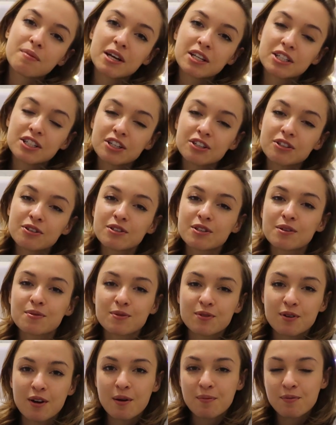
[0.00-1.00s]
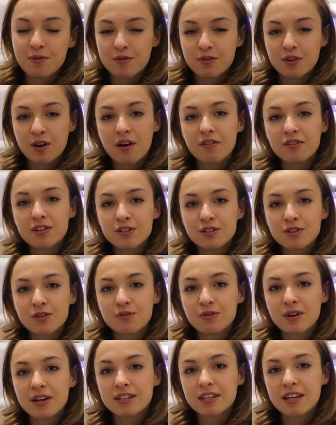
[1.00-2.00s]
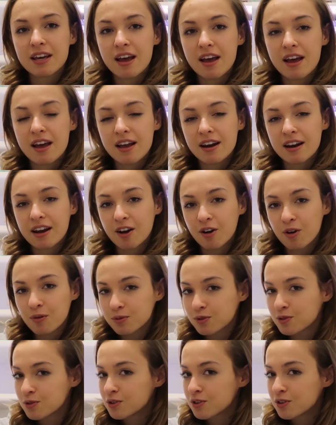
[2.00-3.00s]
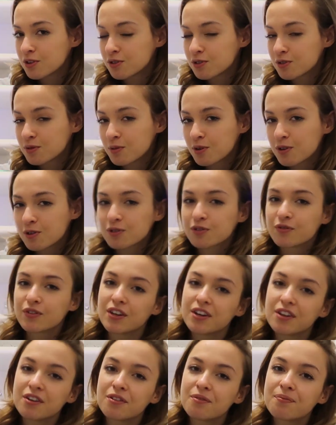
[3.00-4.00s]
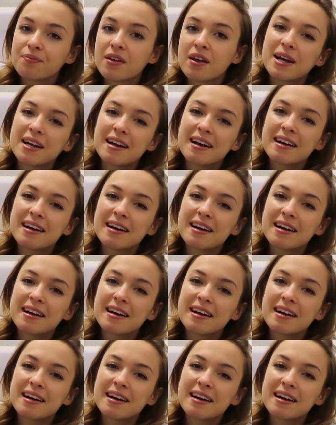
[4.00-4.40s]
Make sure to subscribe if you haven't already and I hope to see you in tomorrow's video. Bye